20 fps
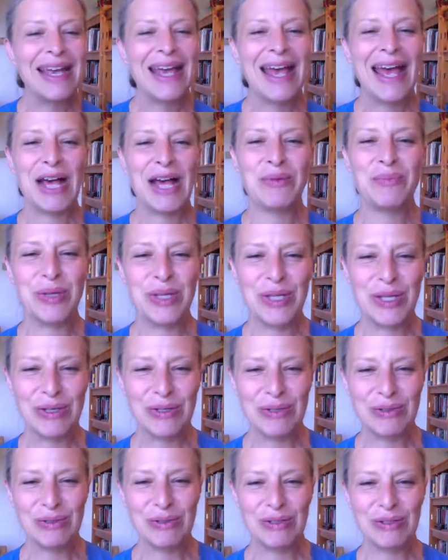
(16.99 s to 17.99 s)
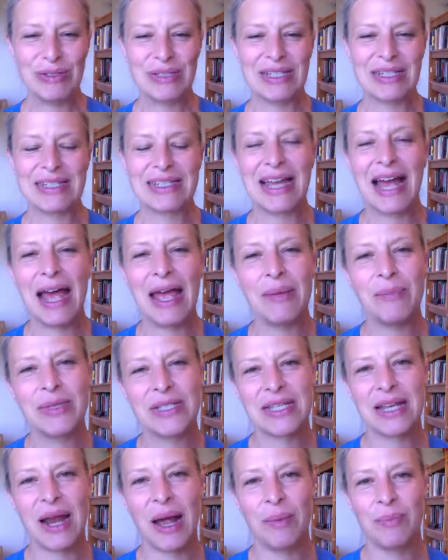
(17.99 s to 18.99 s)
helping you use this time as
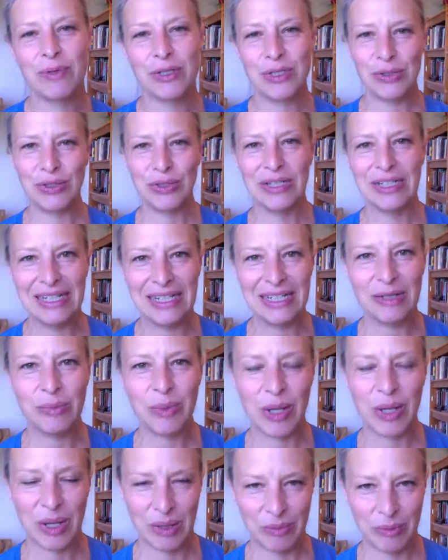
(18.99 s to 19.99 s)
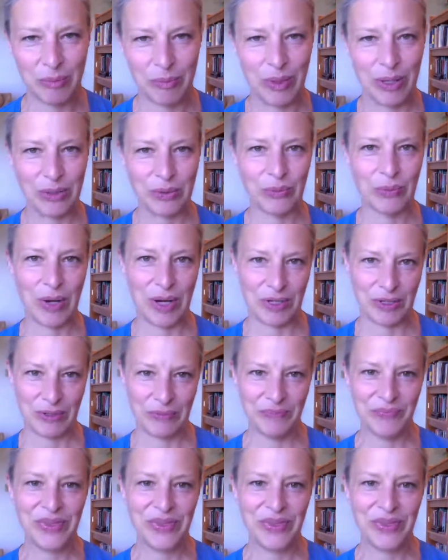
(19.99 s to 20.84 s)
an opportunity to become a better runner.